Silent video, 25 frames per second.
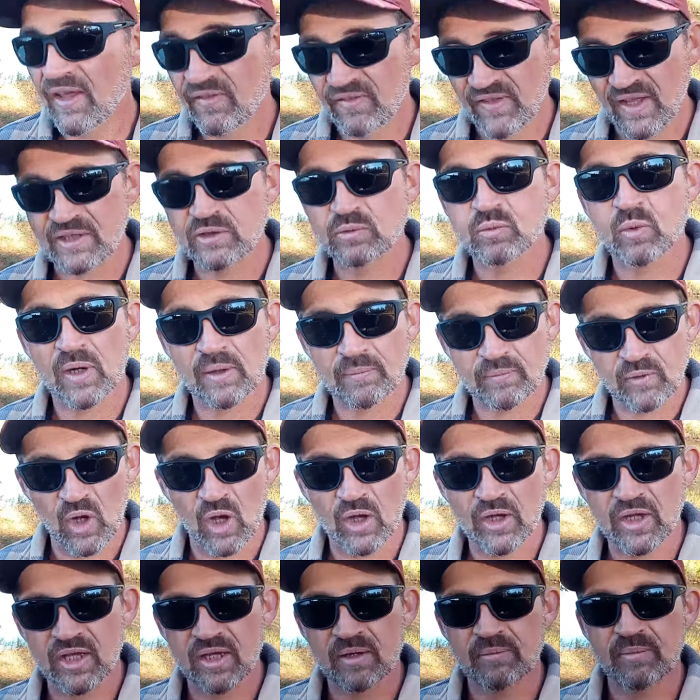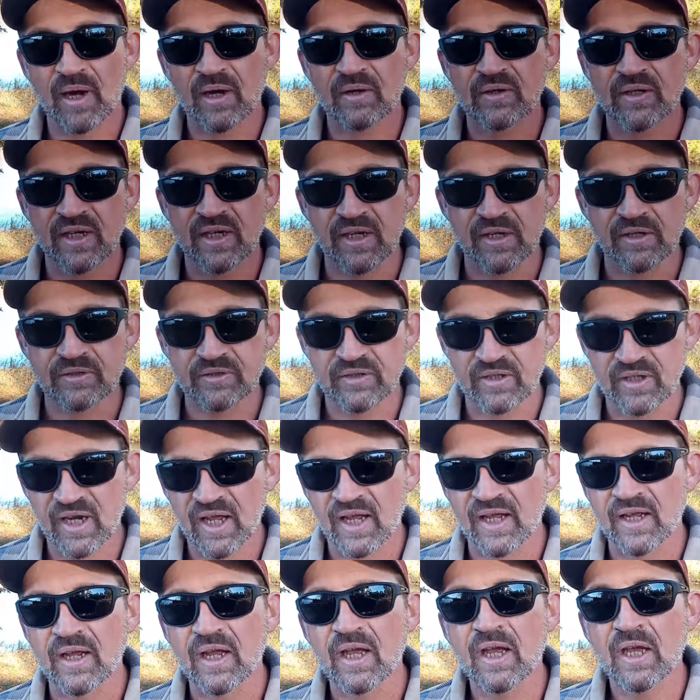And that's what I'm talking about here
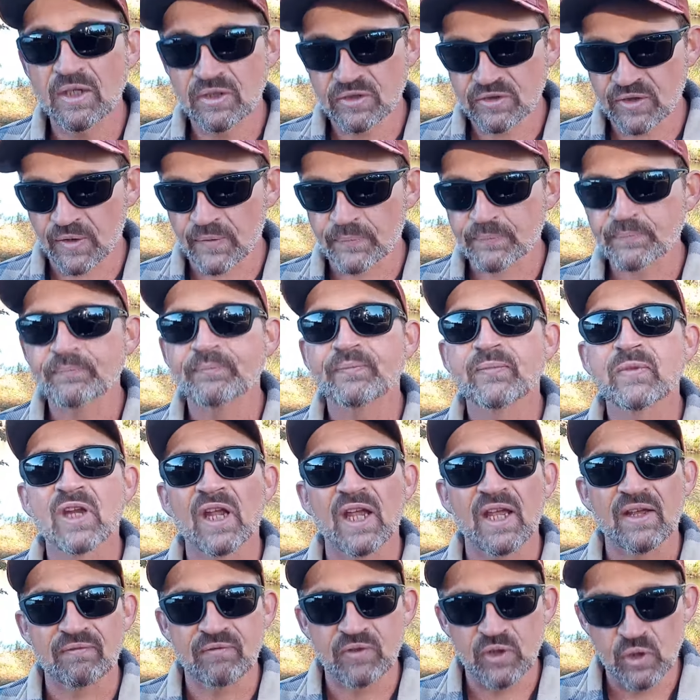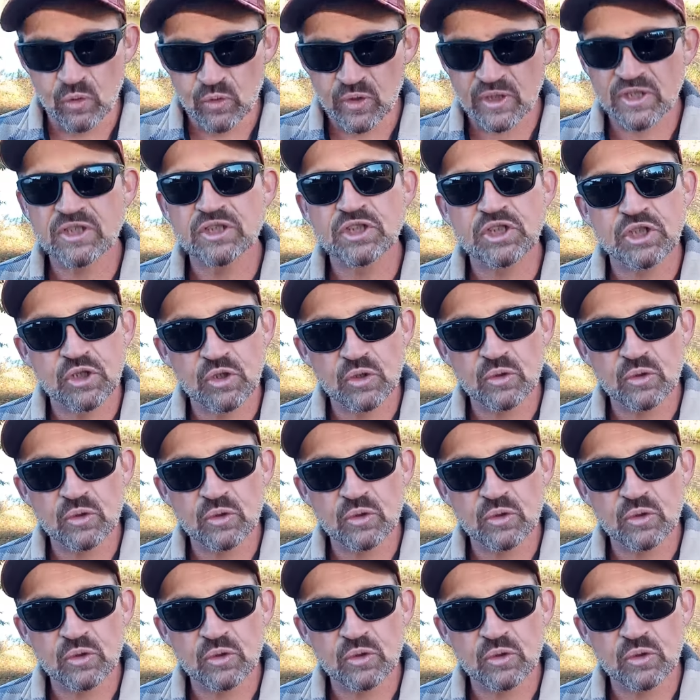today. So if you can